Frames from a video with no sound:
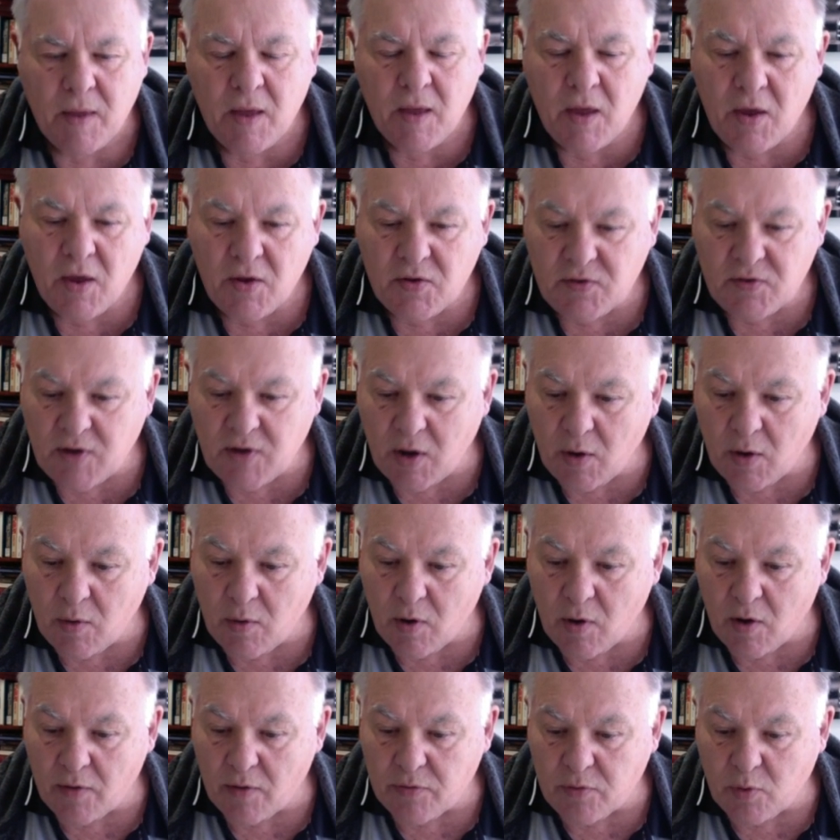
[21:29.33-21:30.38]
So
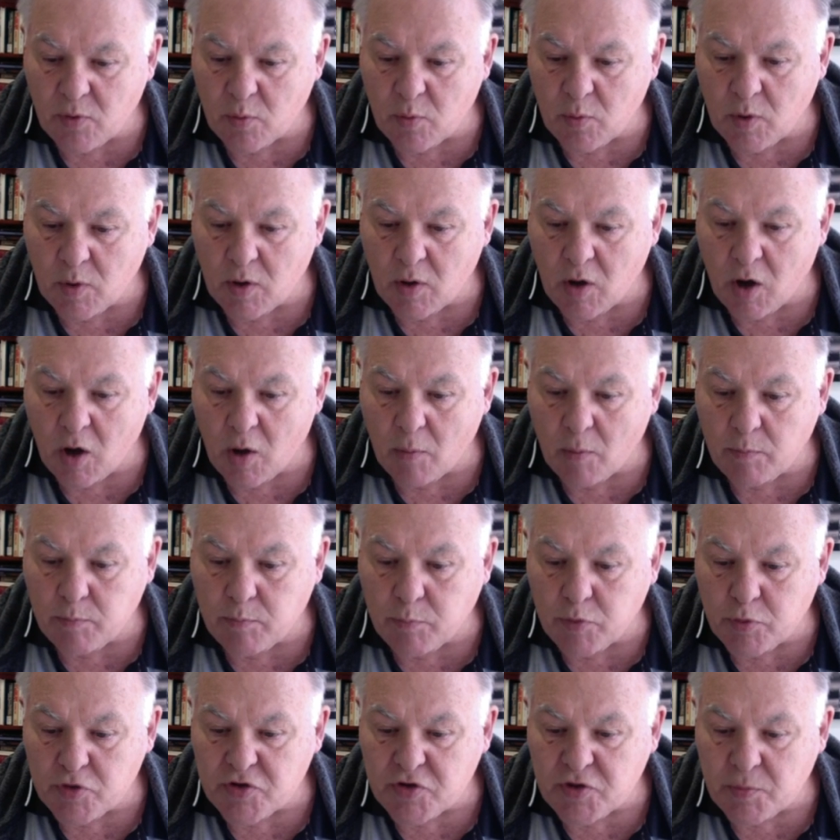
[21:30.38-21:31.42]
I thought, well, I'll
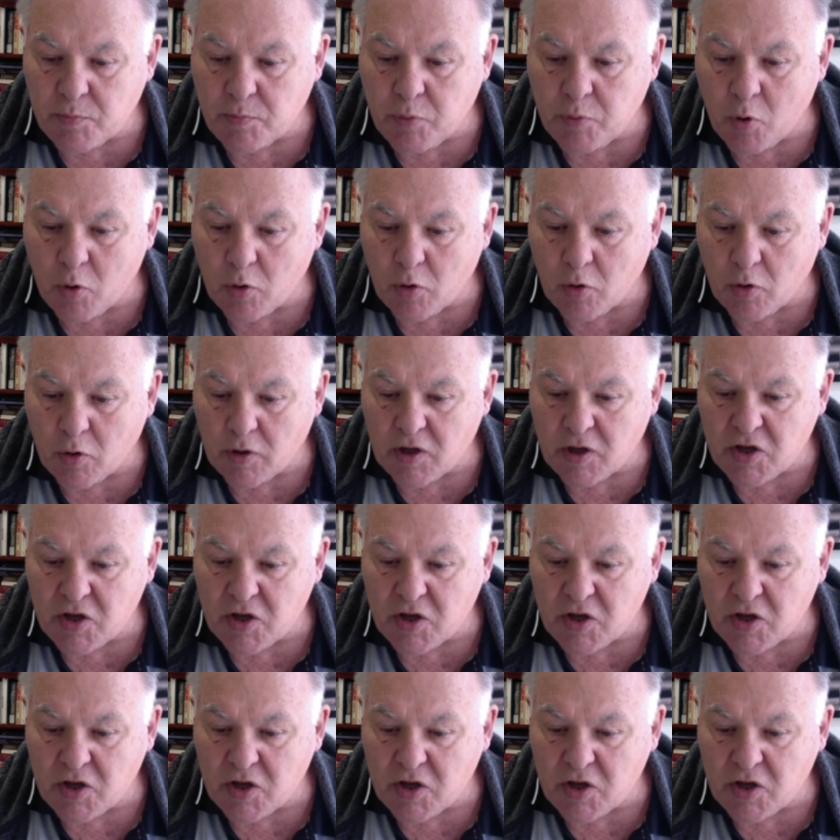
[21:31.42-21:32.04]
push the pawn on